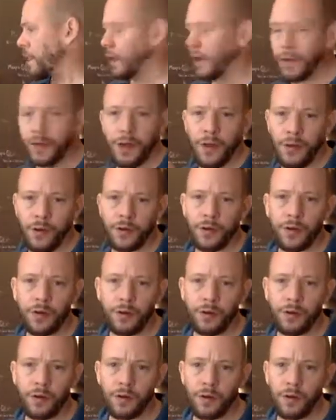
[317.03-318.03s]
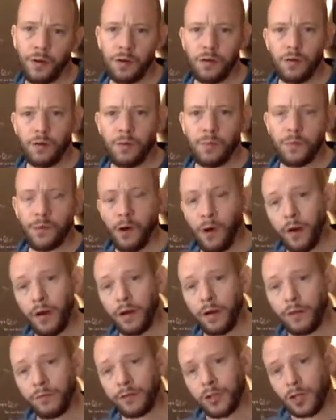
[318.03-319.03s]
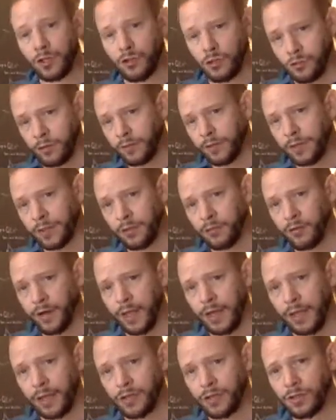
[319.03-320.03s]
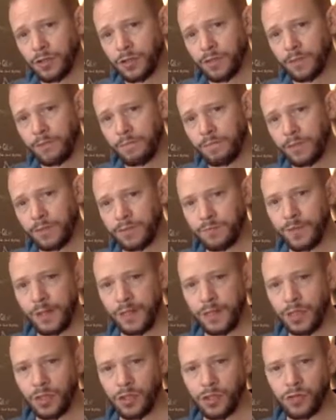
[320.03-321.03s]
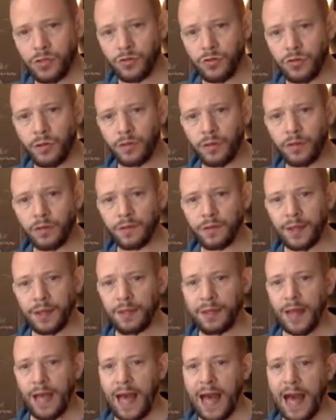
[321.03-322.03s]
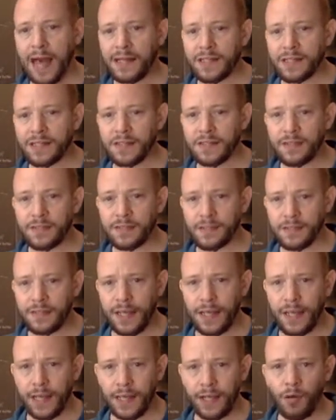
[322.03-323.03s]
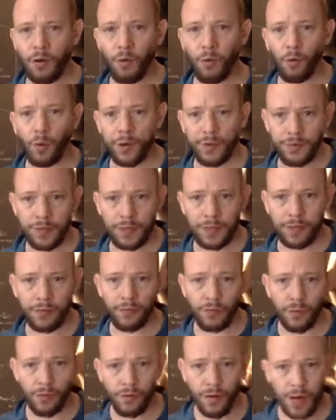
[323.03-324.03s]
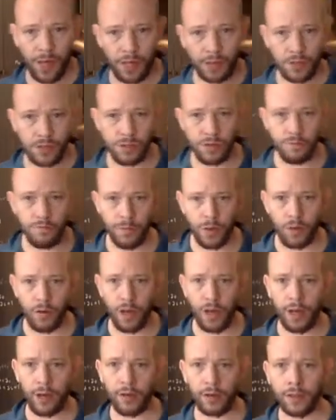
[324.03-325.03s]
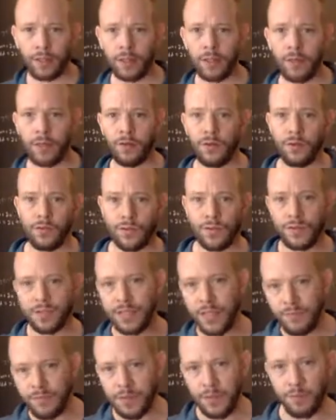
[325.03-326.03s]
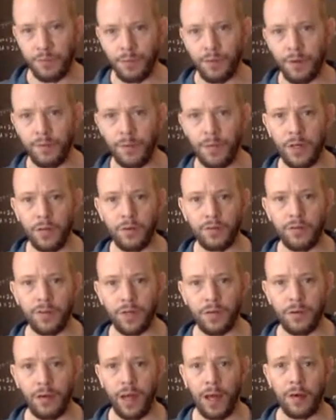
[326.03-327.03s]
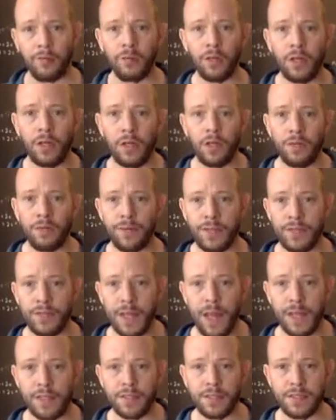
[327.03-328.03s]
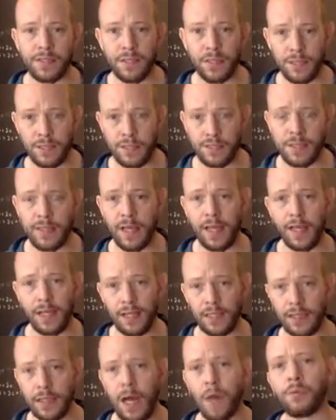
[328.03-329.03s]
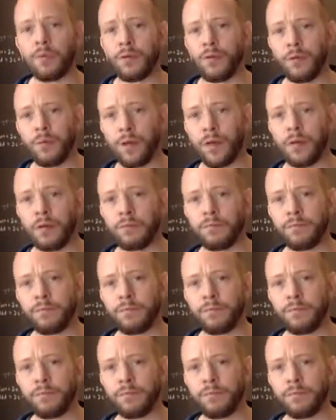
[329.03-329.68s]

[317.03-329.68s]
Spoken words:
Another part of controlling the range is making sure that the axes stay within the range. Okay, there's a safety perimeter that you have. These axes need to stay in that perimeter.